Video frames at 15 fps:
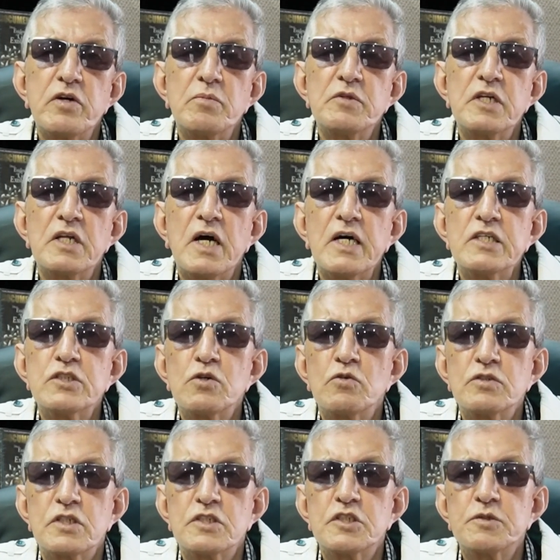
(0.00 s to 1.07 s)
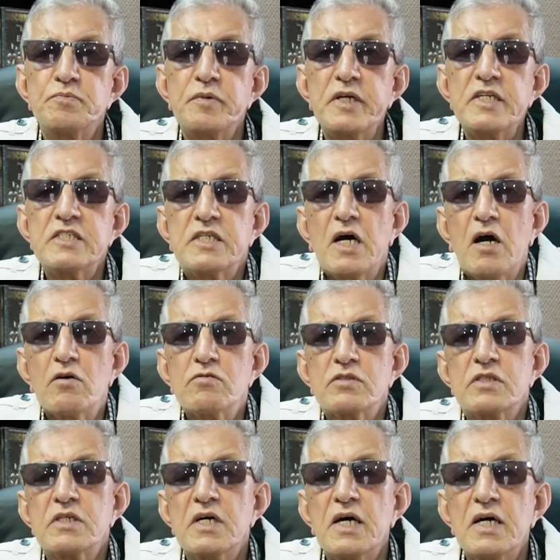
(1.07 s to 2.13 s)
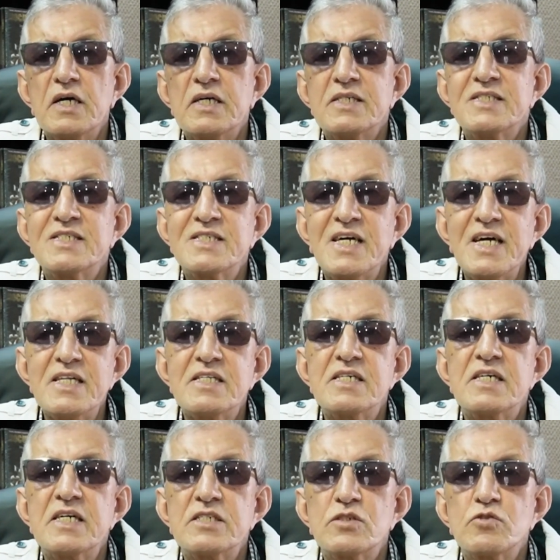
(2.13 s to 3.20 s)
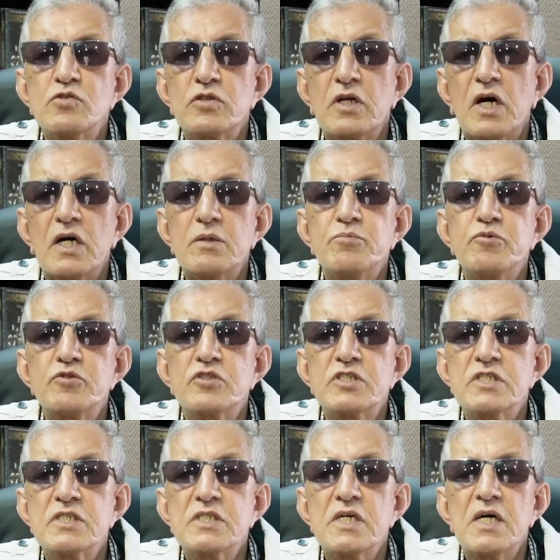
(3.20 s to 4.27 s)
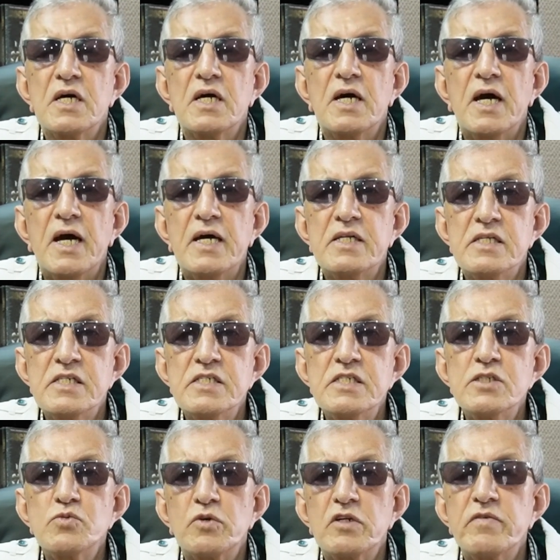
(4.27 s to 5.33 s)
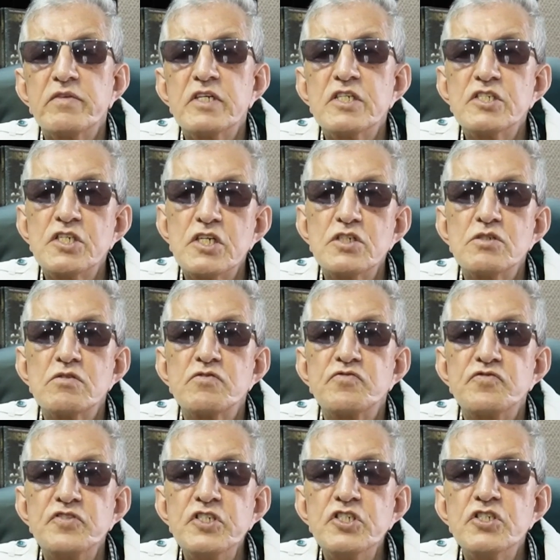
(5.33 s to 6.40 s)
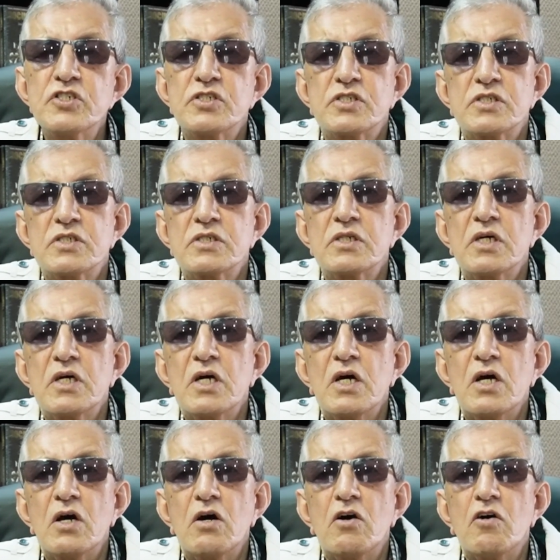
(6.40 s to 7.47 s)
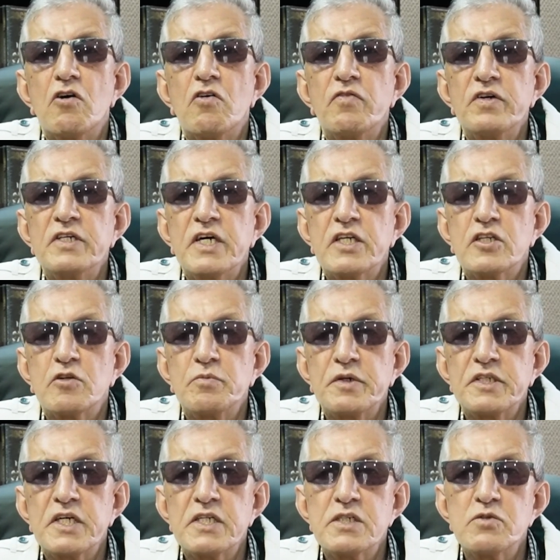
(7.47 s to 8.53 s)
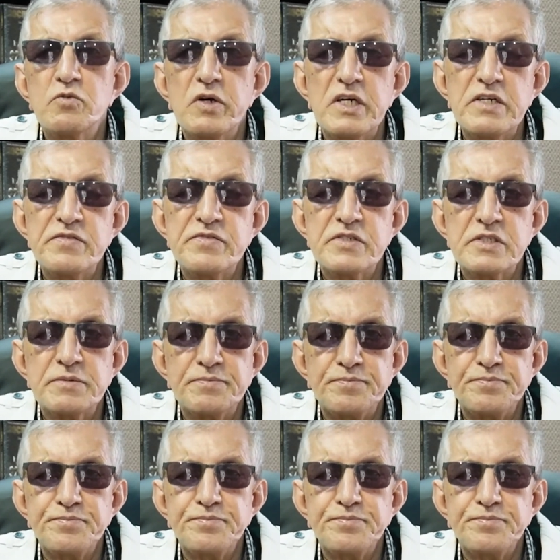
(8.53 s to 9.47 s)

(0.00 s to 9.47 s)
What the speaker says: from the light source, it spreads out, scatter, as the Quran puts it. And this is one of the essential features of electromagnetic waves.